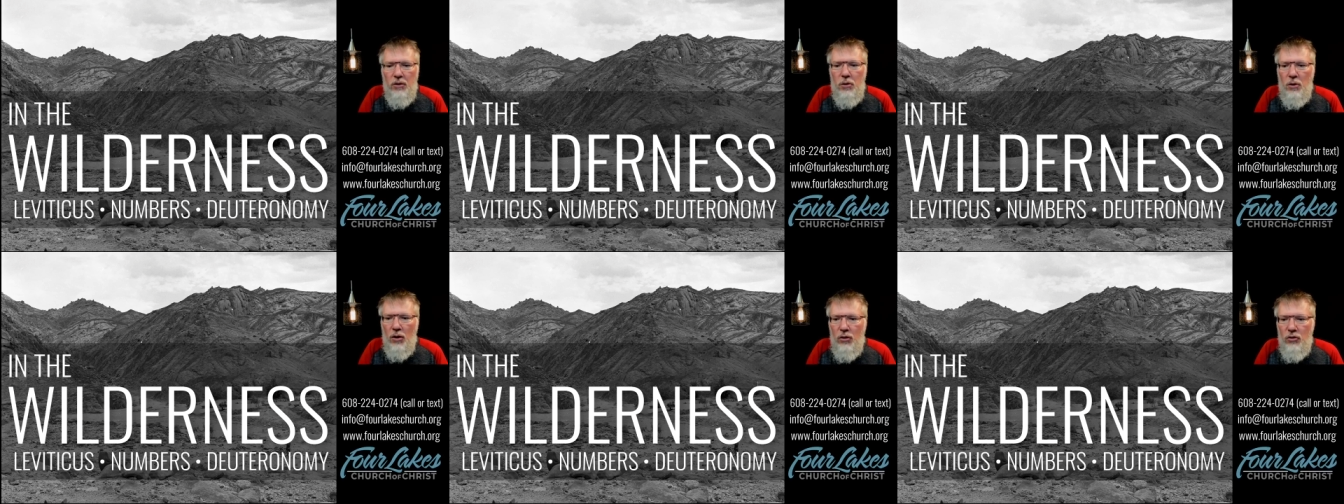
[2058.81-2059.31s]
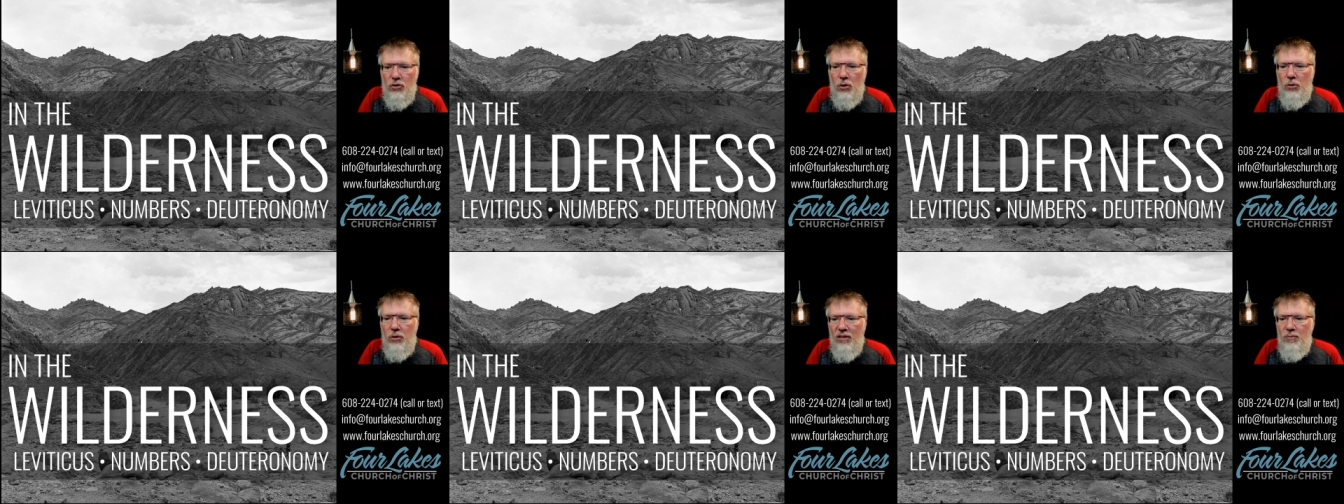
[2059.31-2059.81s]
You can
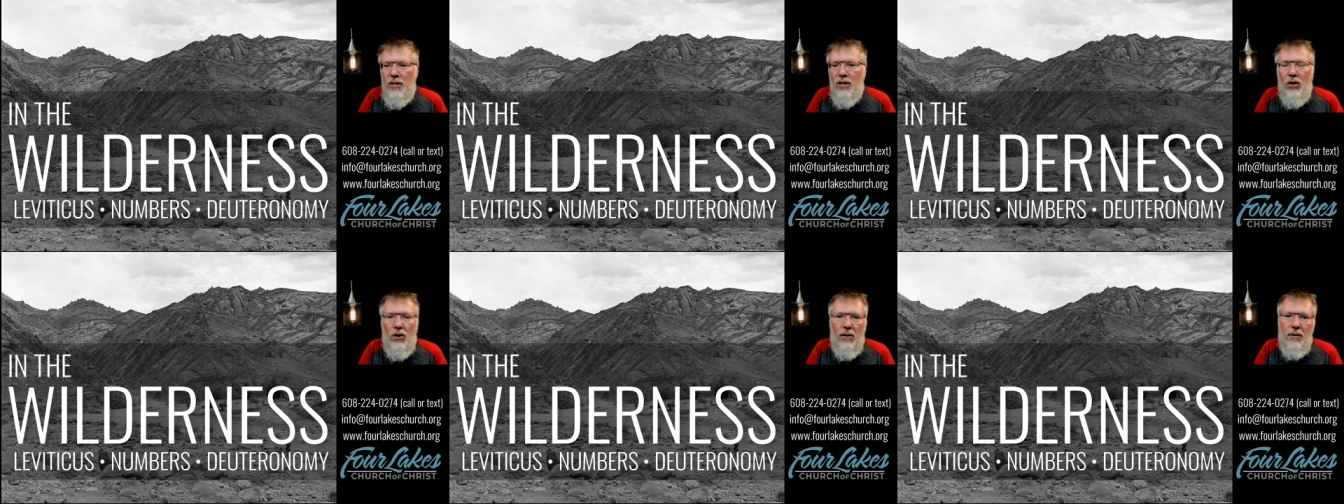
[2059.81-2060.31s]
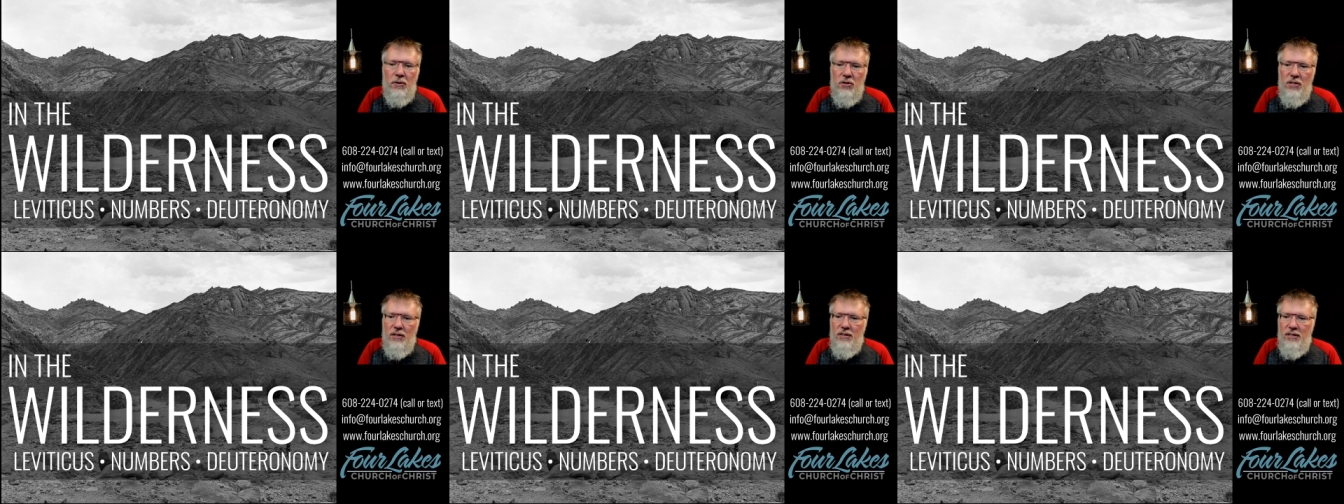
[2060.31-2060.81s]
also give me a call or
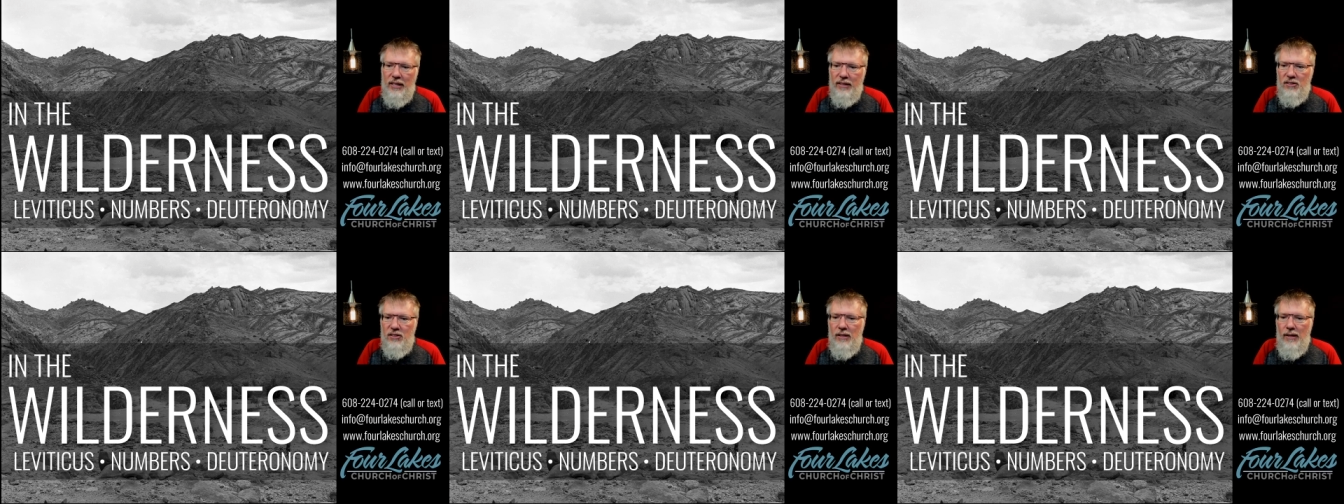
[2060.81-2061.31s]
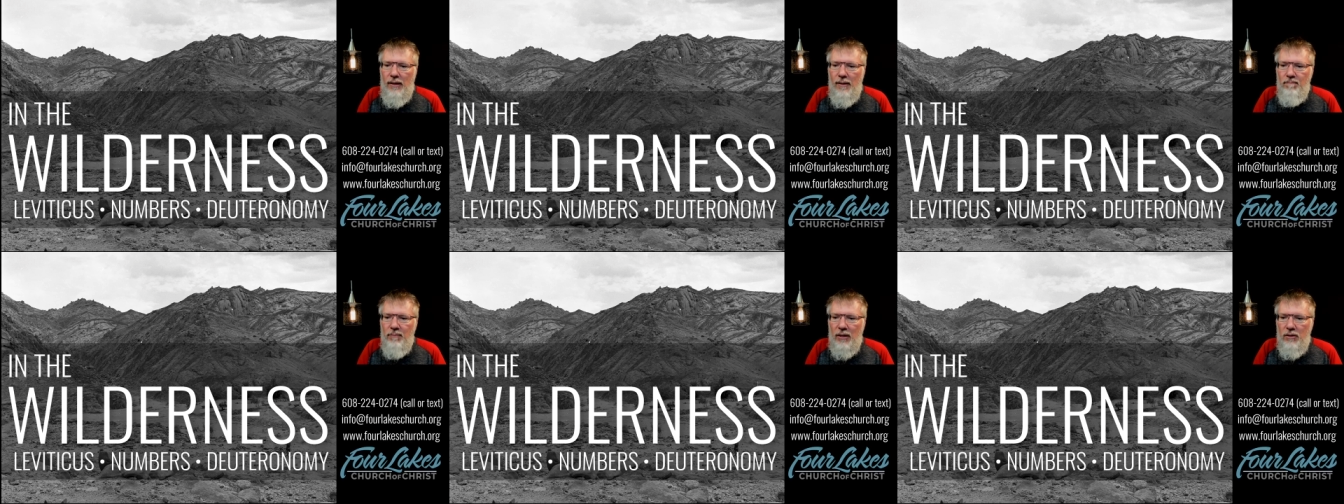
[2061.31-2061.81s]
send a text
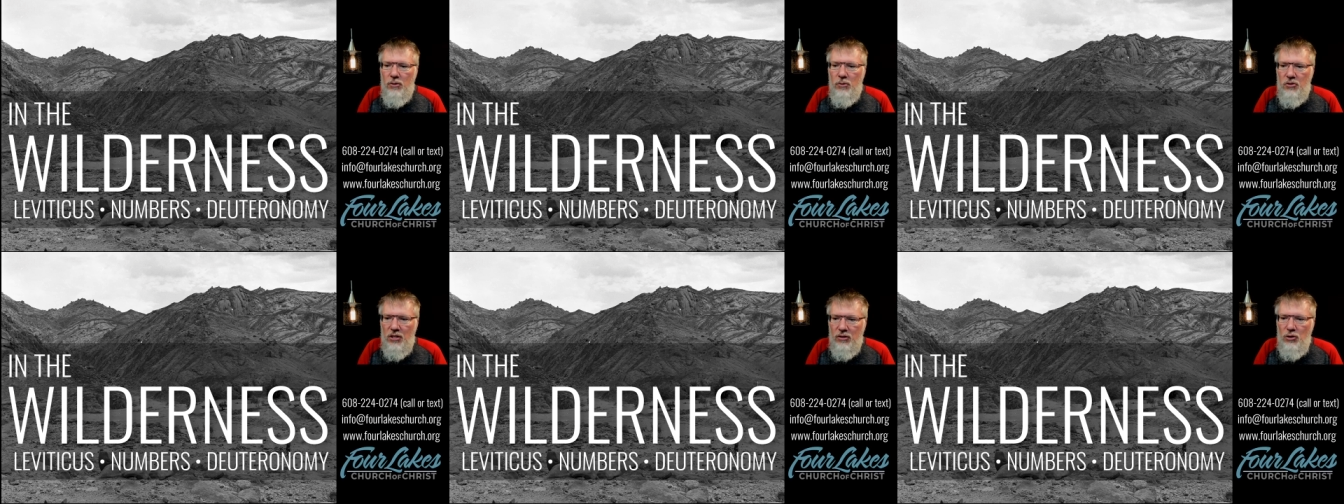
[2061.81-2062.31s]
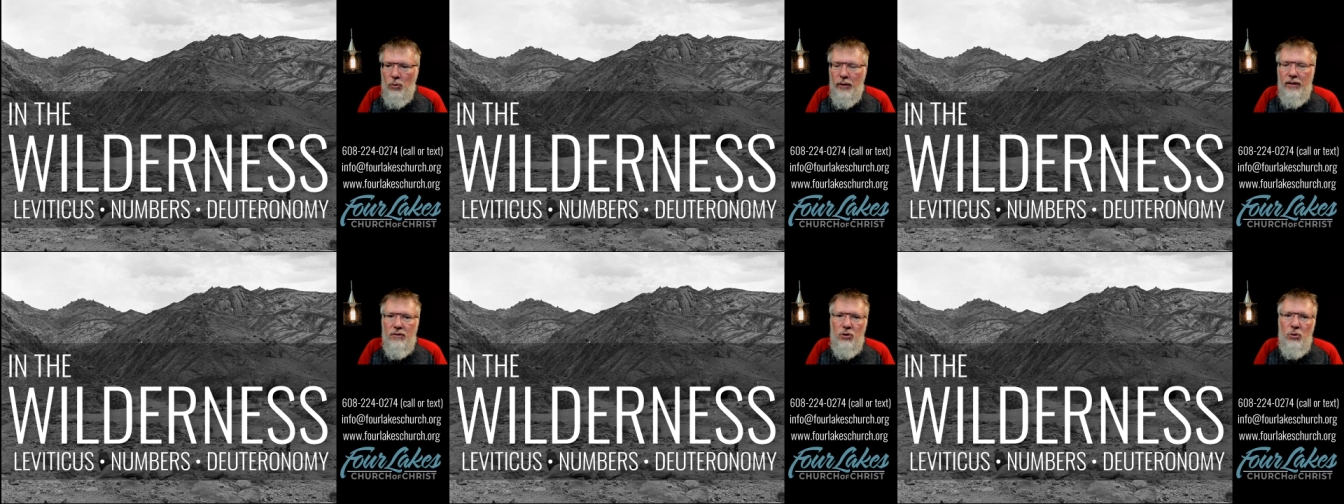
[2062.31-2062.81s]
to
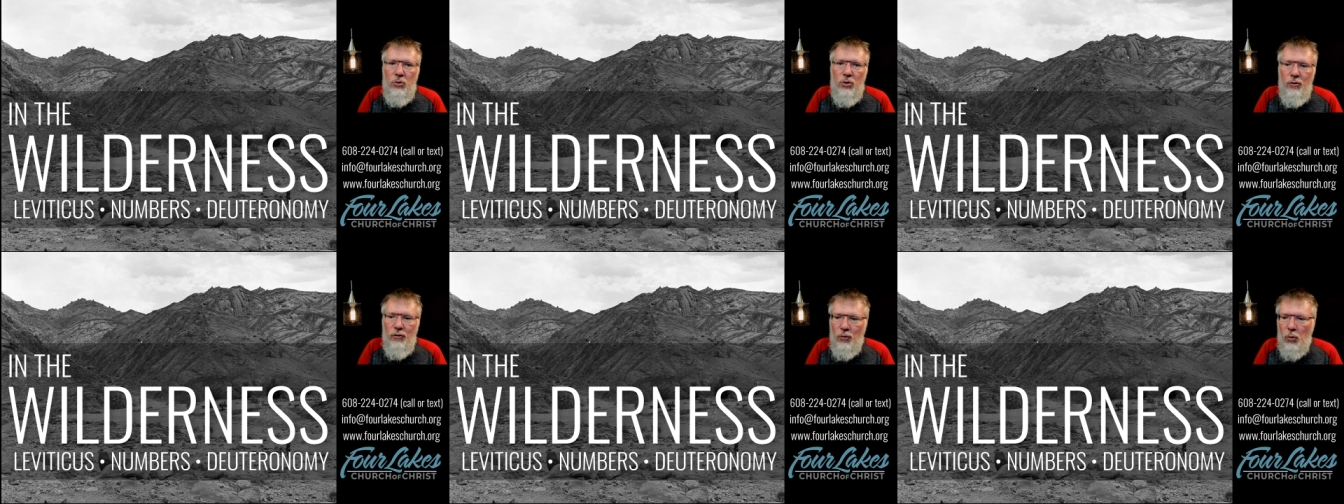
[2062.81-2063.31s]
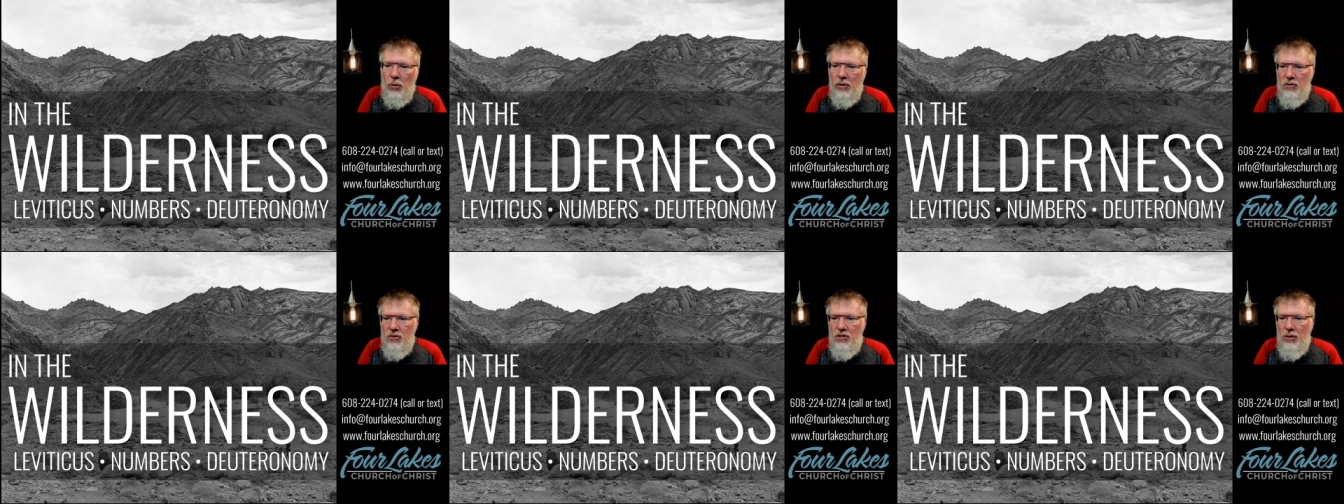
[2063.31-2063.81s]

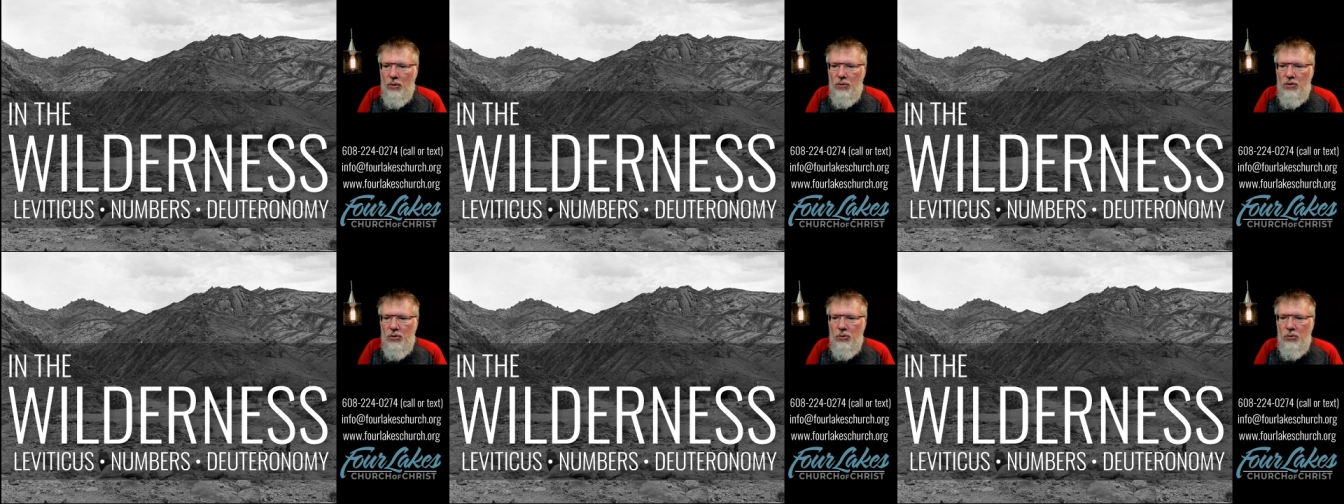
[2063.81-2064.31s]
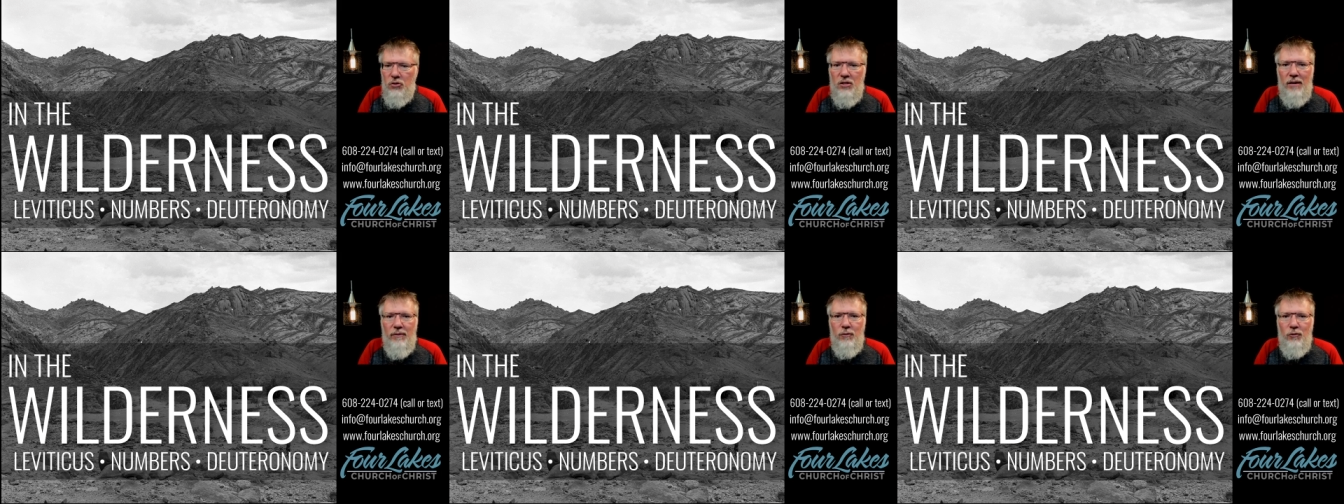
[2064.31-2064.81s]

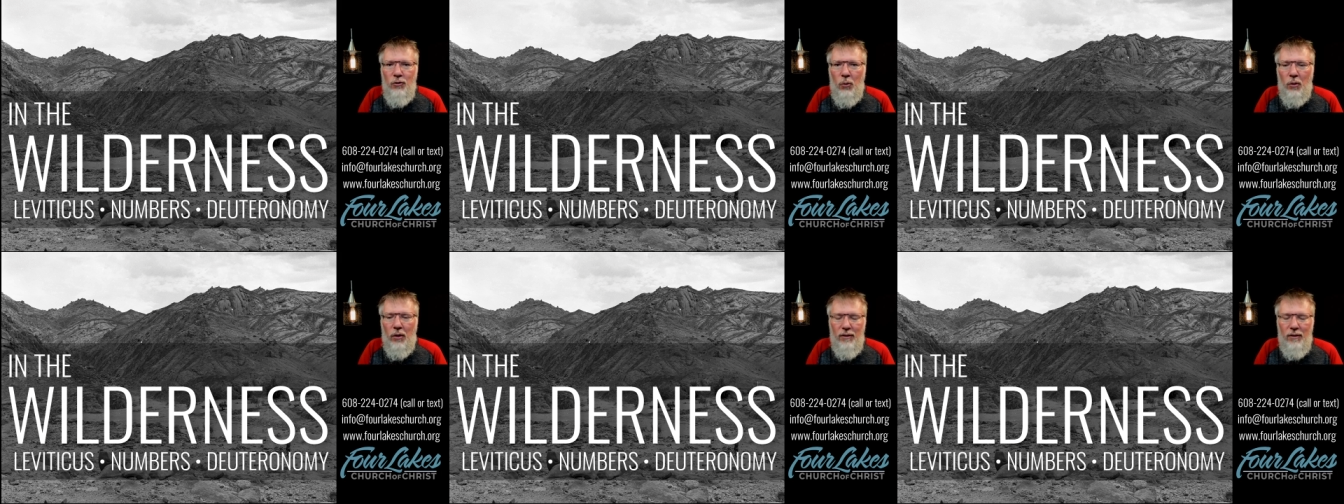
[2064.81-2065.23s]
608-224-0274.